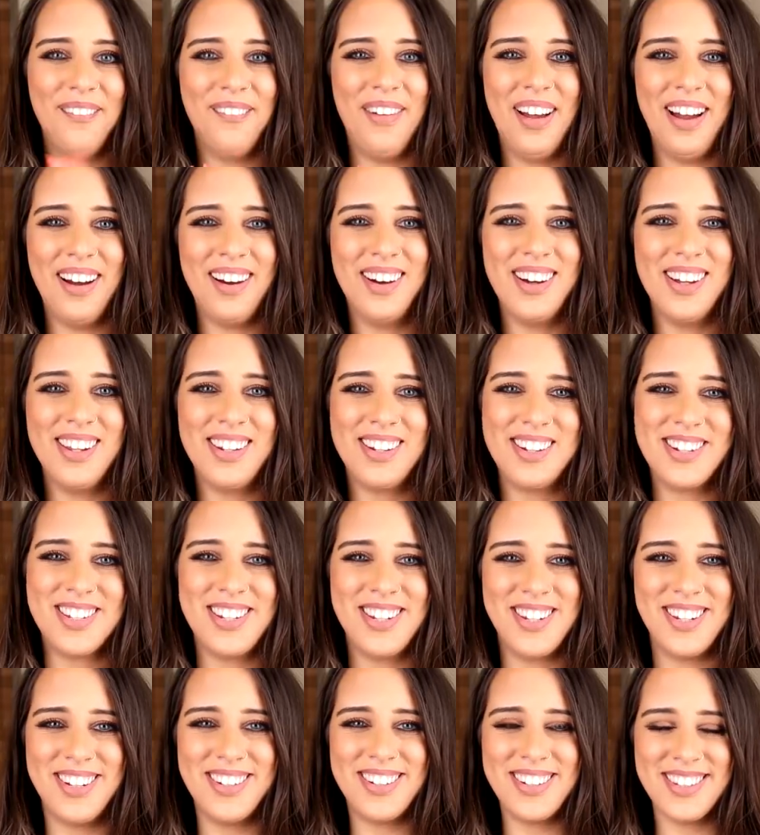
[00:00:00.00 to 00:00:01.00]
We're on
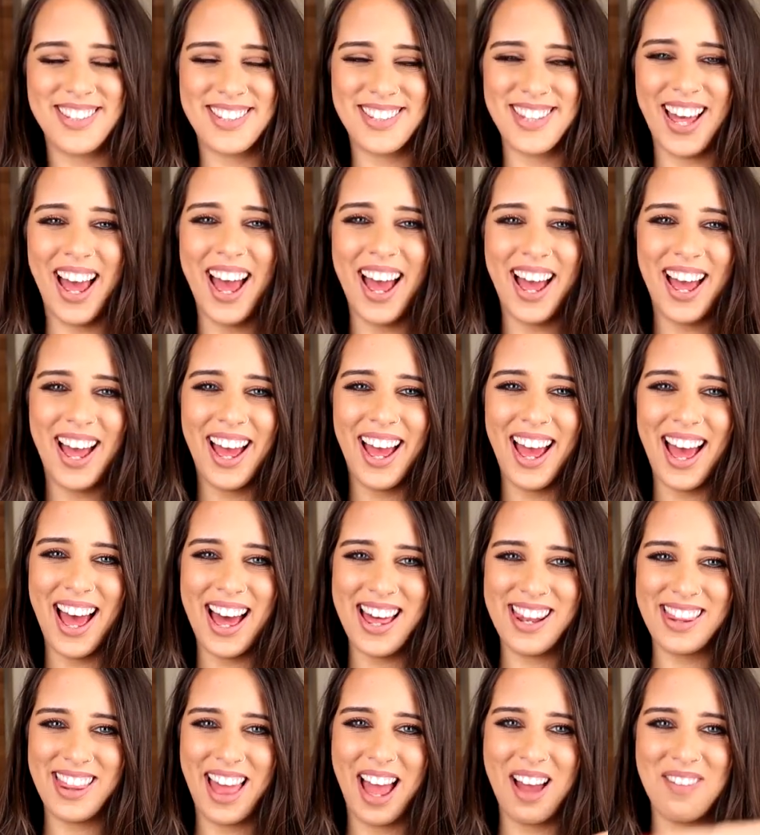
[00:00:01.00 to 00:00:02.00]
to dessert,
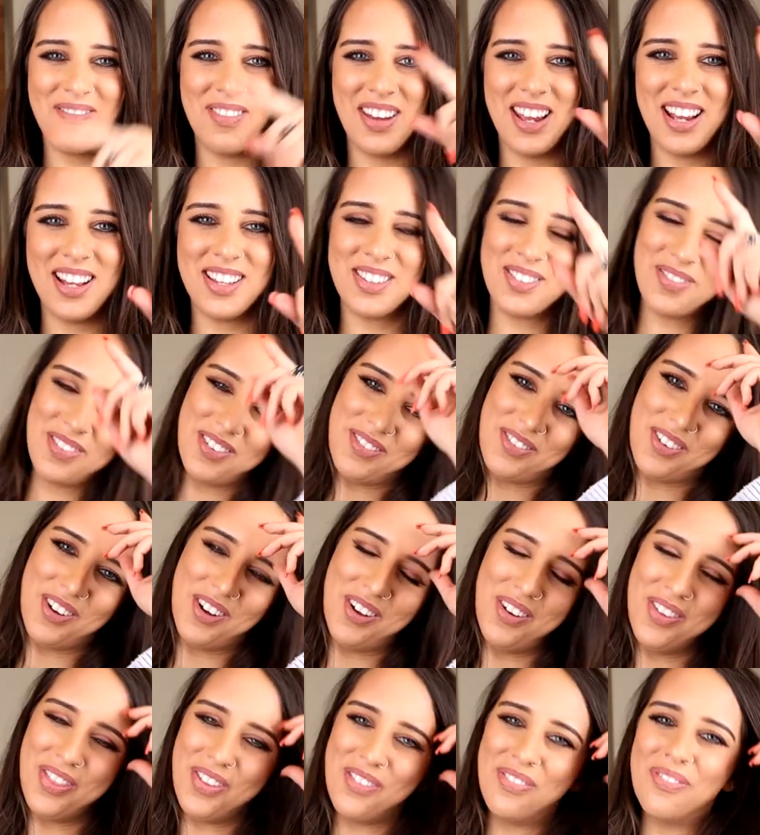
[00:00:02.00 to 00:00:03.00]
and that means we've
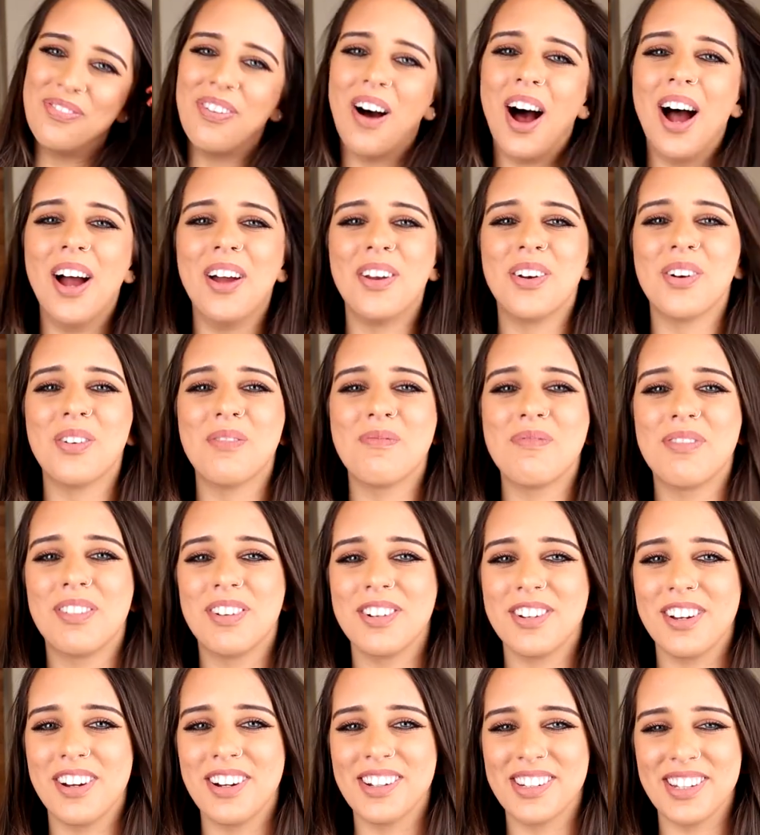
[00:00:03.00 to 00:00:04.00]
got the final
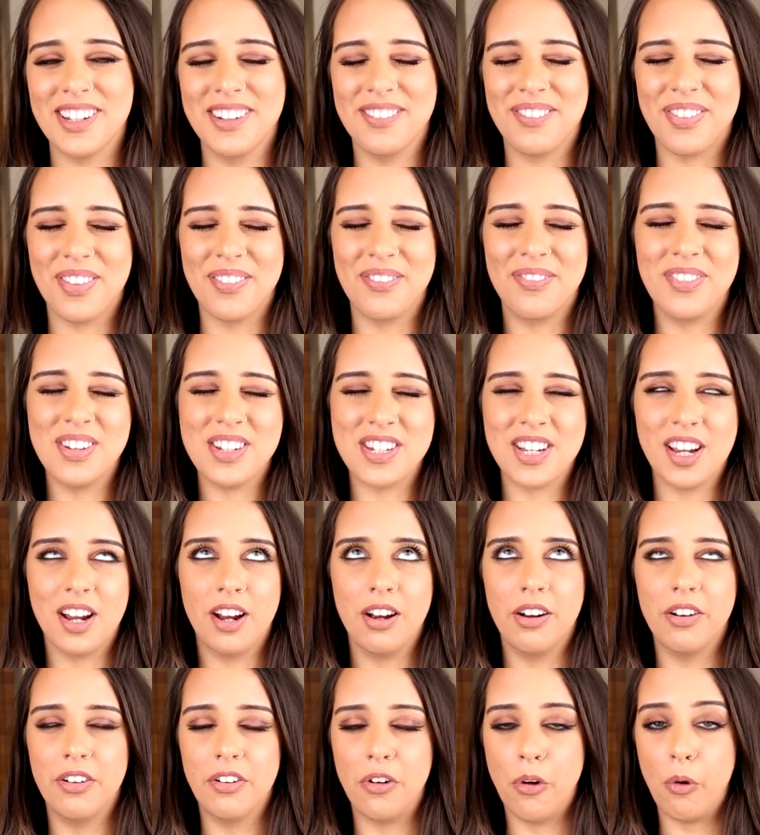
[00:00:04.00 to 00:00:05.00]
product of the video,
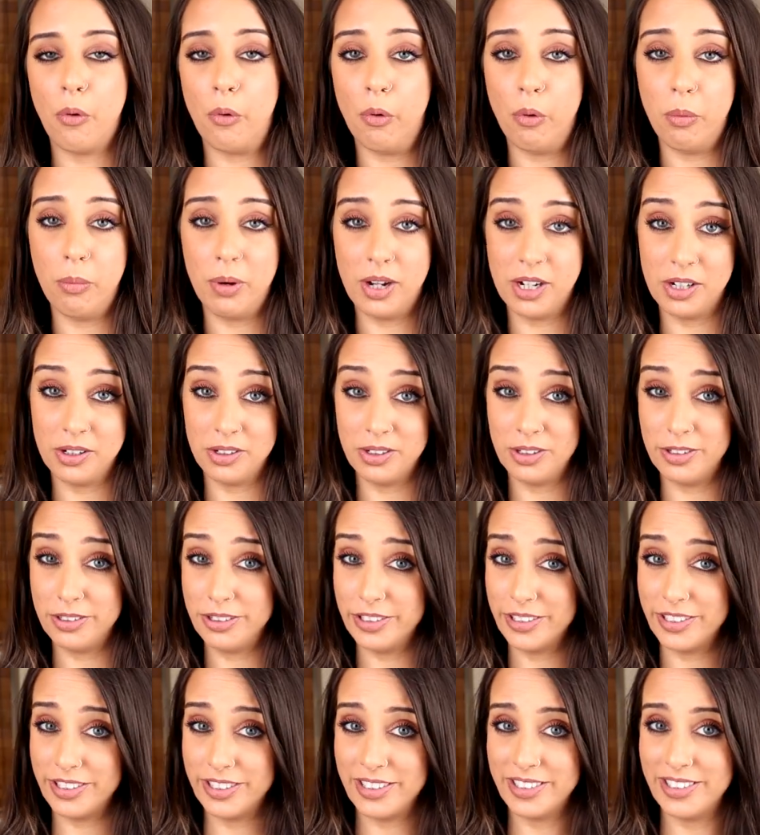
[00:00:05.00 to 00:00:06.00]
and oh my
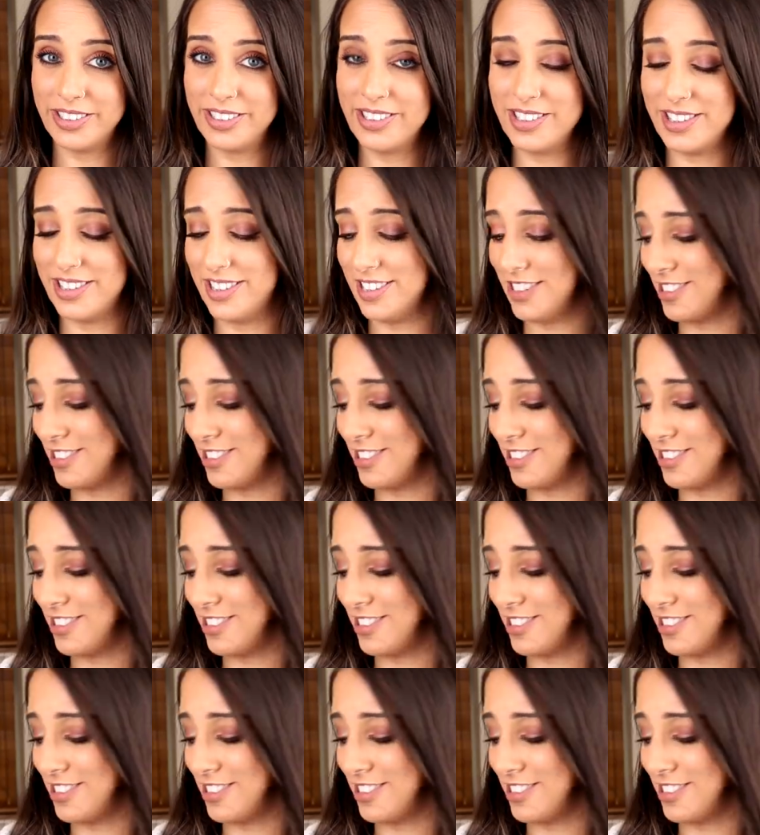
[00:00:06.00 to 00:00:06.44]
God, is